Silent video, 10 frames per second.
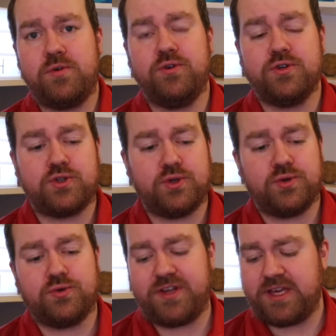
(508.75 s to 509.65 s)
used
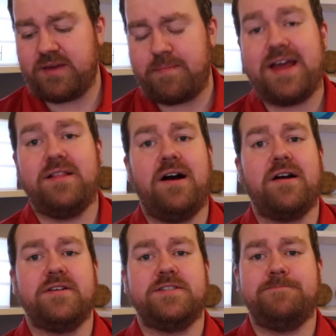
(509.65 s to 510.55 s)
to drinking pale
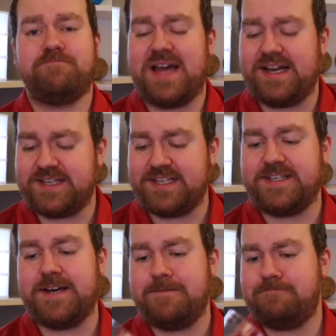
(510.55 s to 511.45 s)
lagers, as I
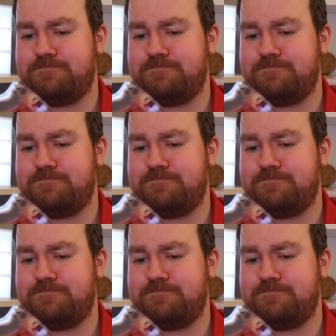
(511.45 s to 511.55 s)
said.